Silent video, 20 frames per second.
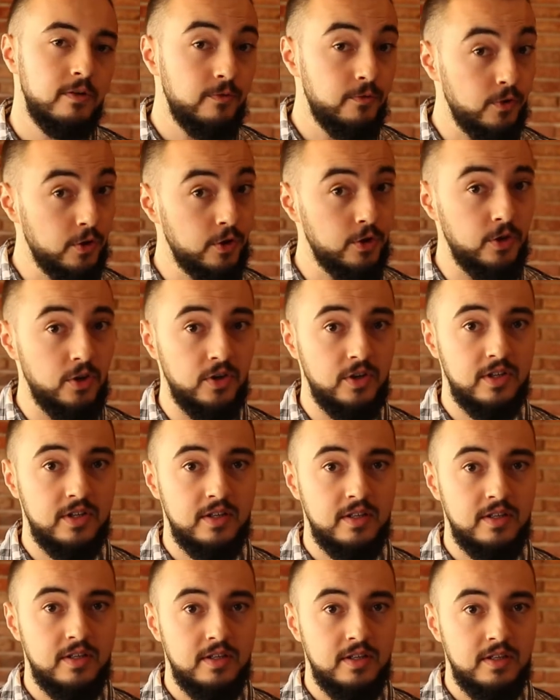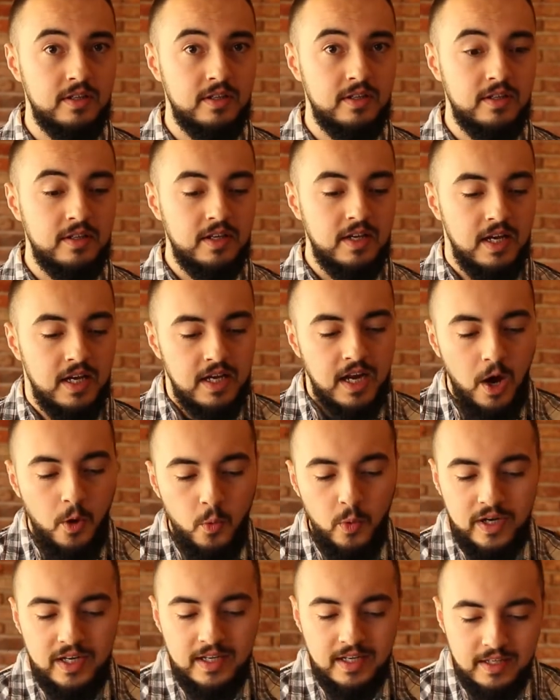for good. Now,
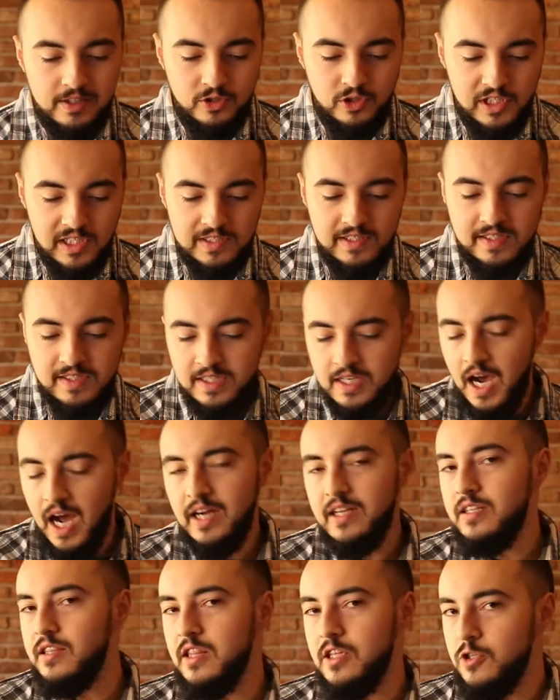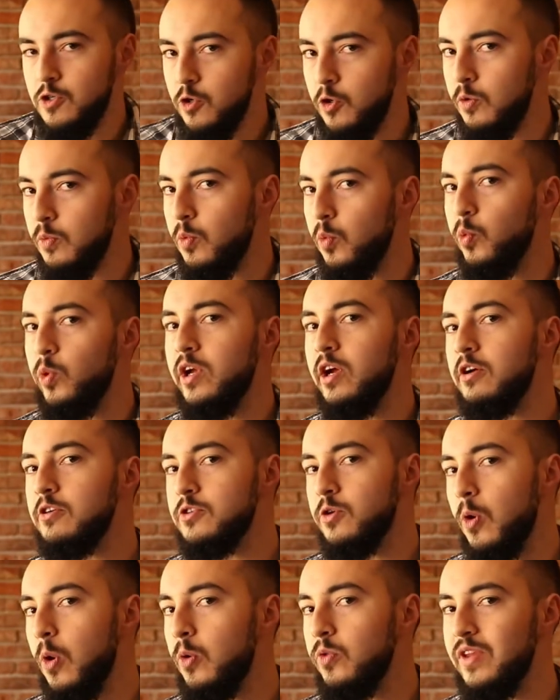when Jesus got to the tomb, we are
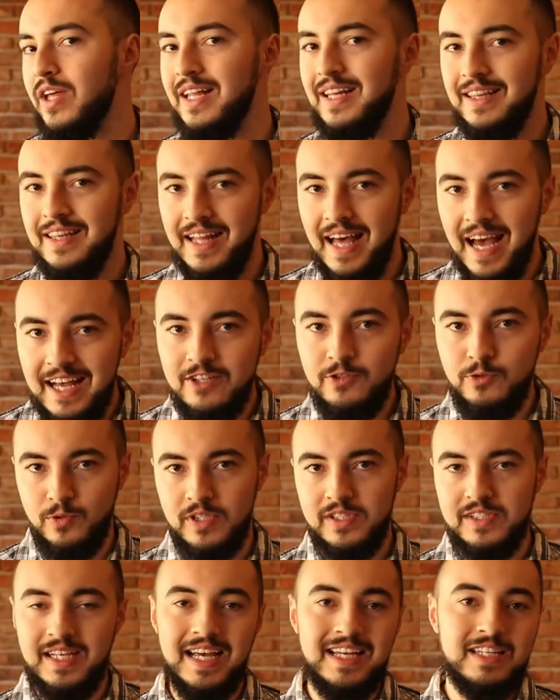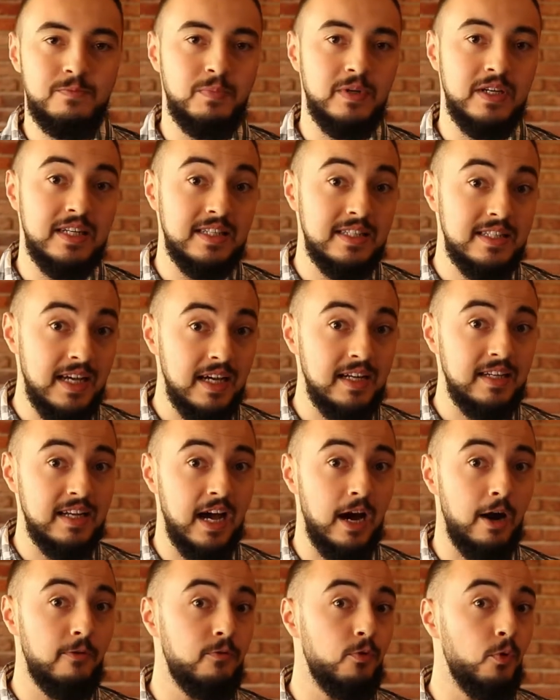told that Lazarus has been dead
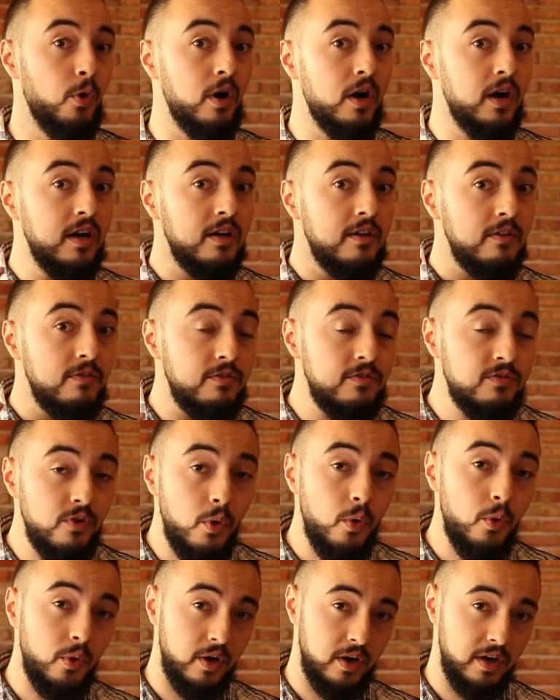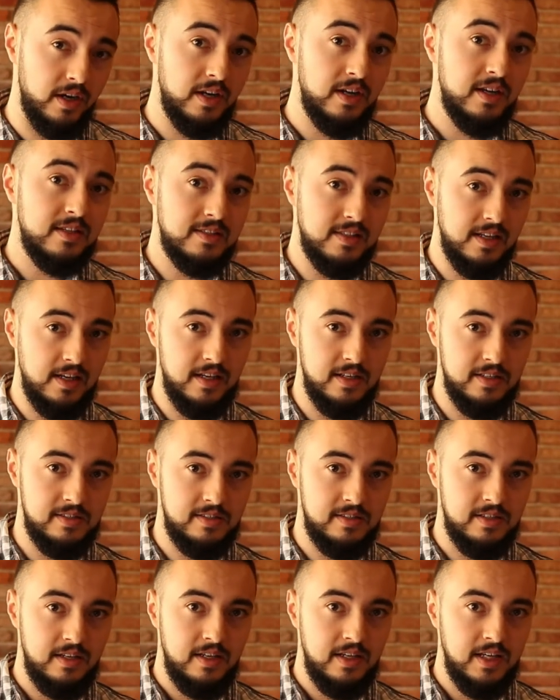now for 4
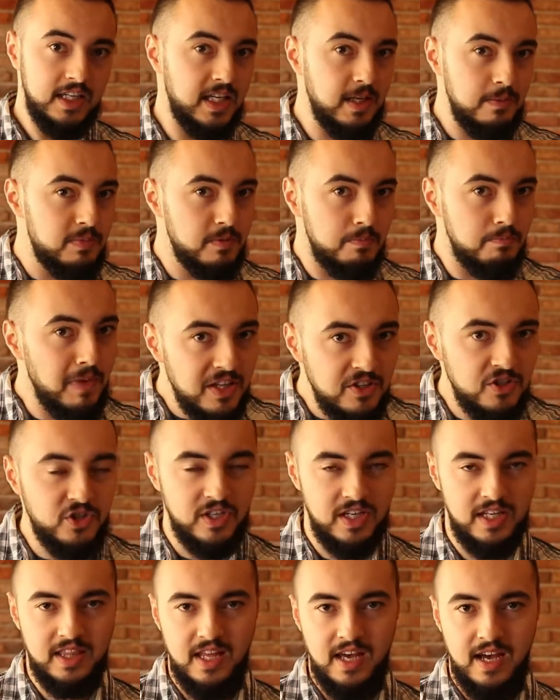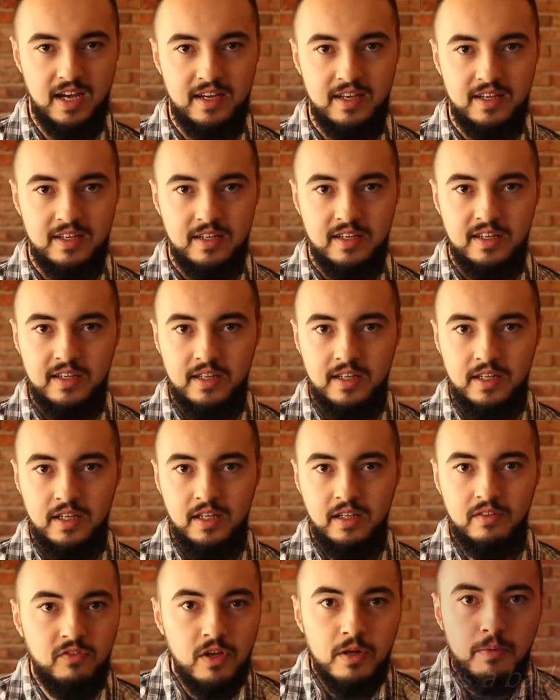days. Keeps mentioning that.
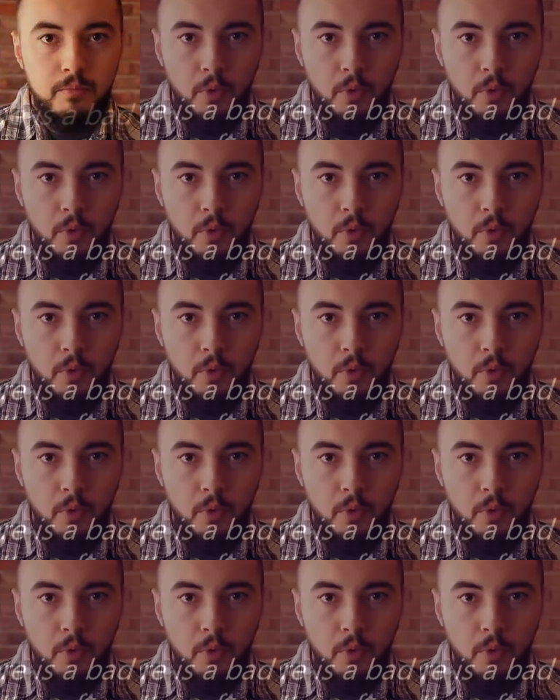Even